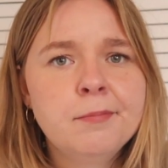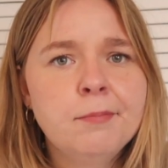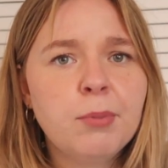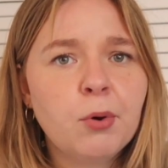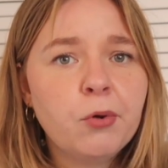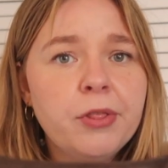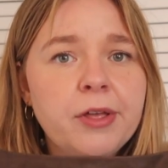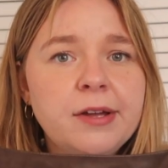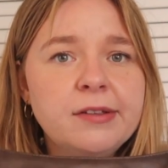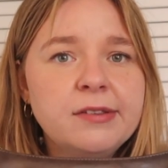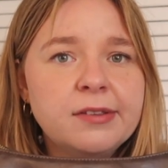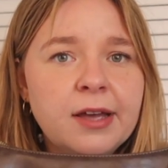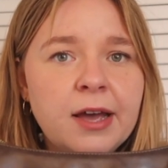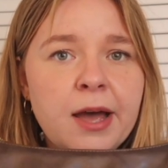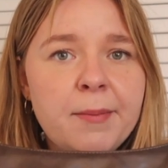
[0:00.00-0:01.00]
bought
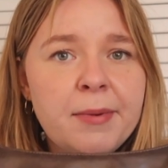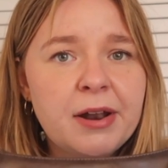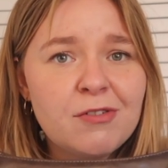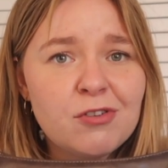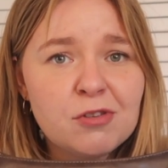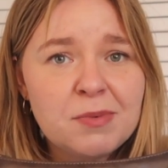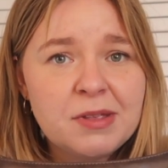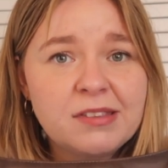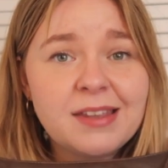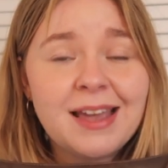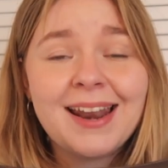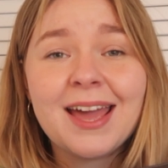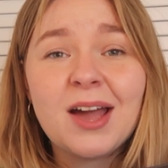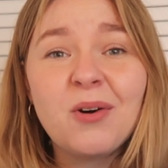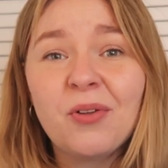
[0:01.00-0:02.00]
this, and I've just been
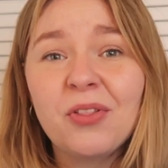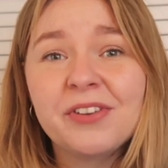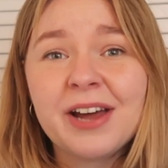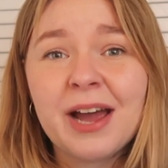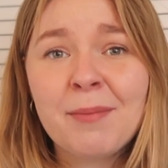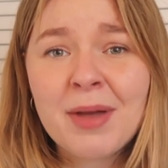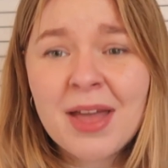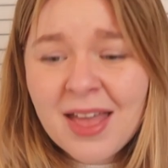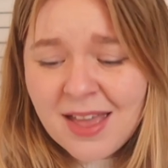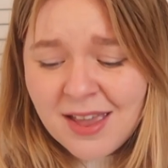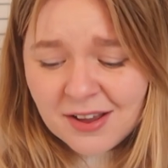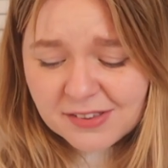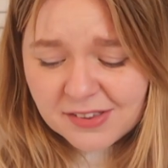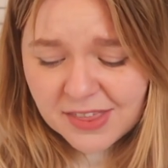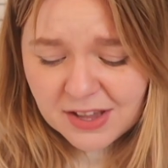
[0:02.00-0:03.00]
styling it all the time
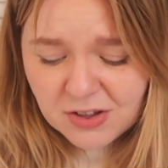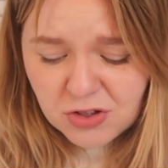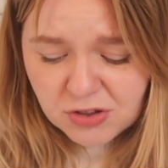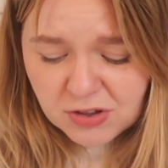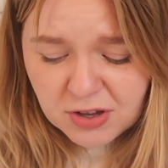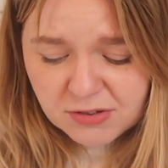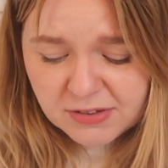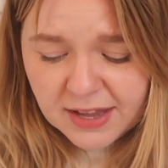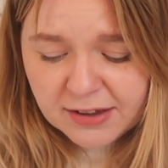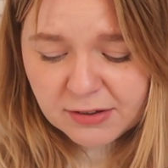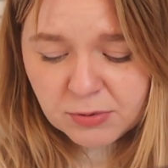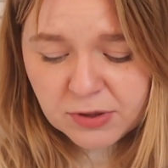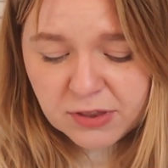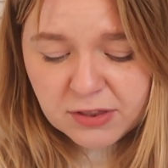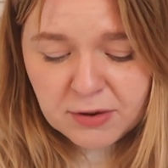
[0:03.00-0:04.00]
because I think it just goes
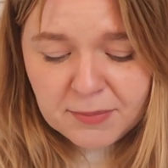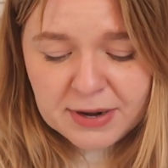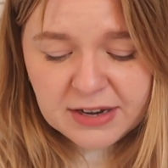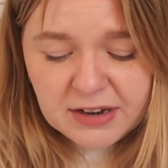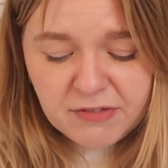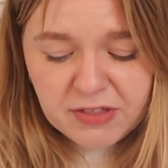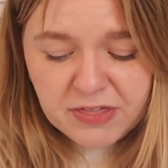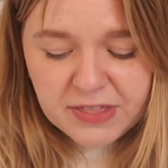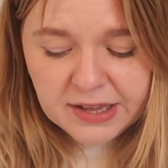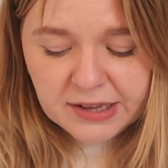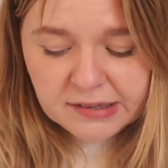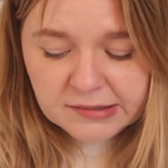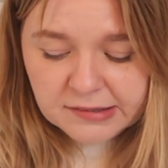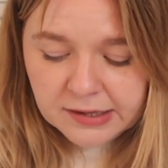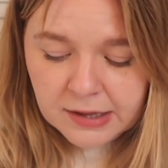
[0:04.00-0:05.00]
nice with so many different
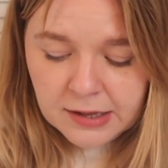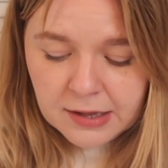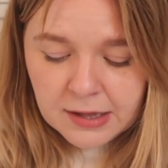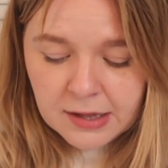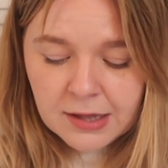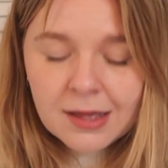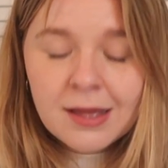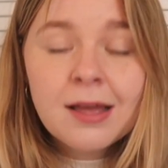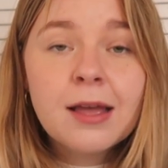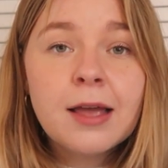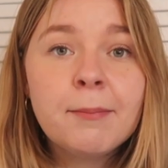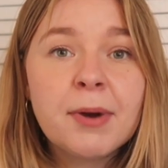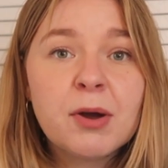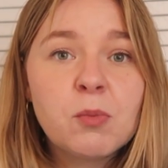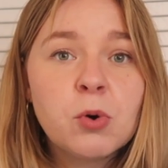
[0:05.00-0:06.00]
things
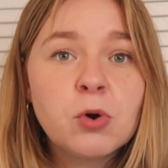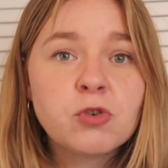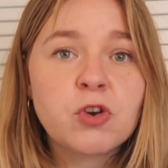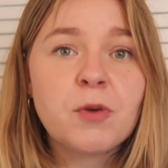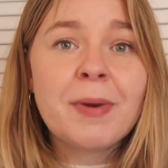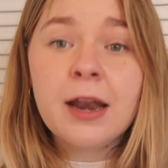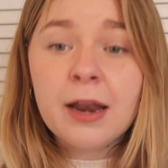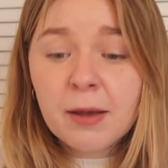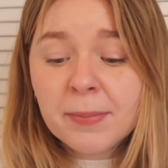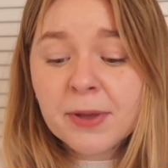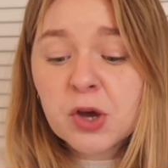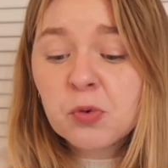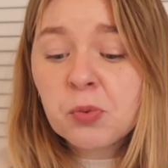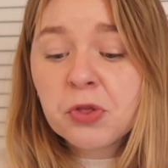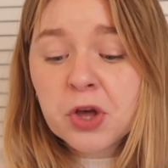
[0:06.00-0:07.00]
in my wardrobe. And that'll be
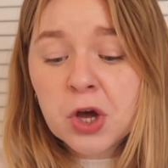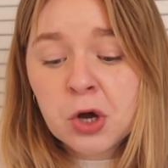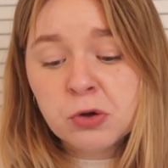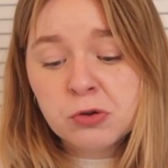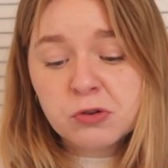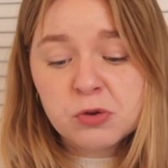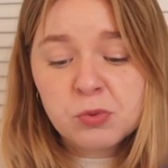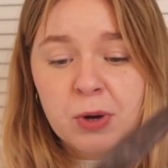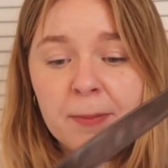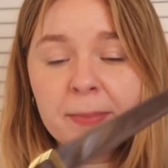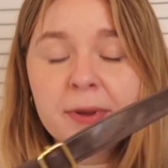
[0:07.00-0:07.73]
good with coats as well